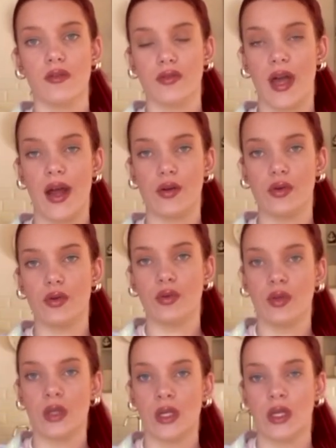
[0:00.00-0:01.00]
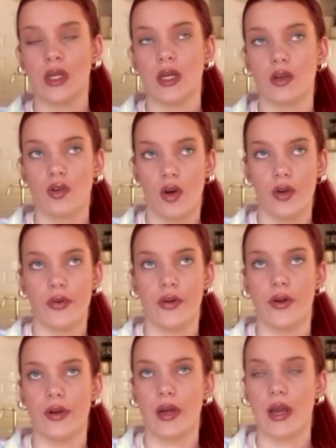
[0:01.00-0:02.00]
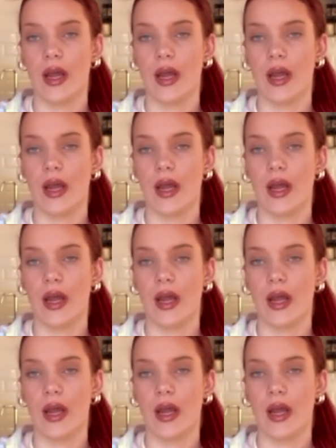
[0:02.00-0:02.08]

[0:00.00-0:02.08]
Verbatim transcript: flat on cotton on